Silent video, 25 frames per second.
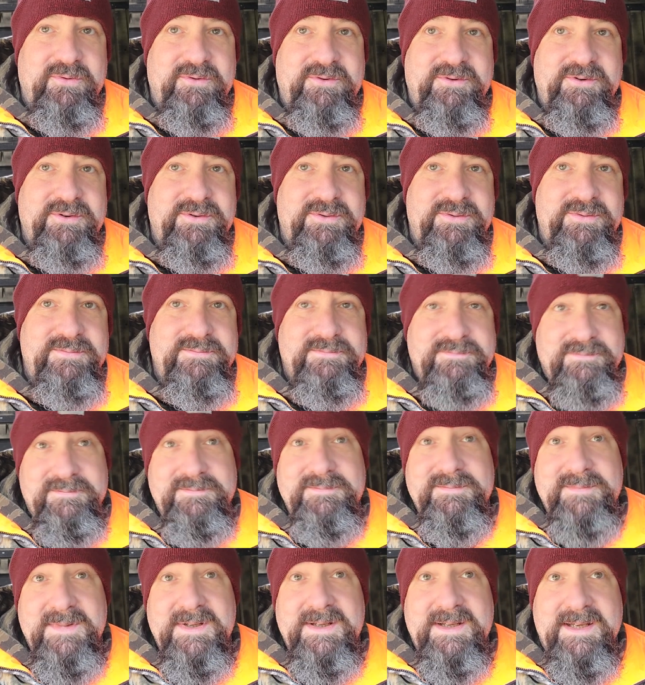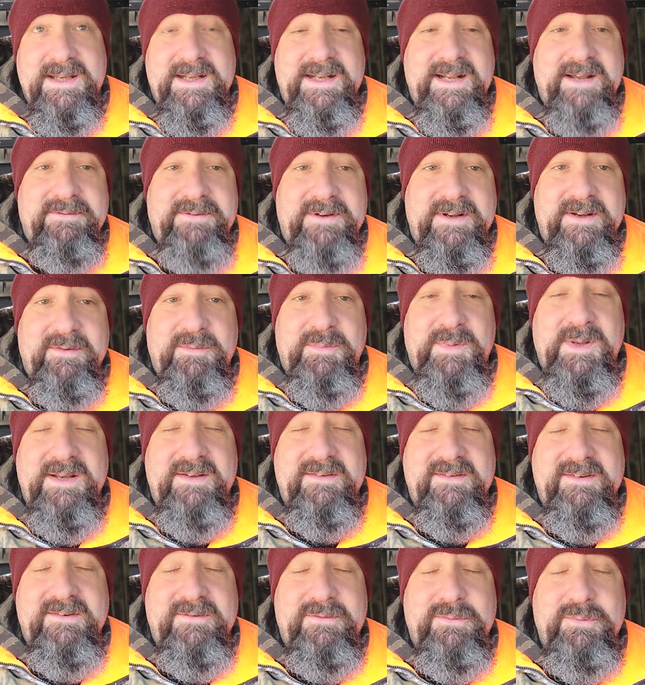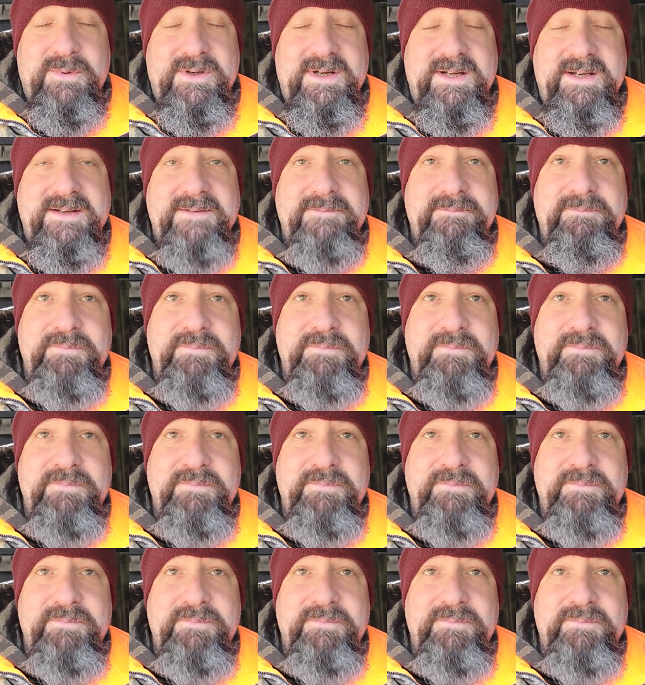true, it definitely explains this week.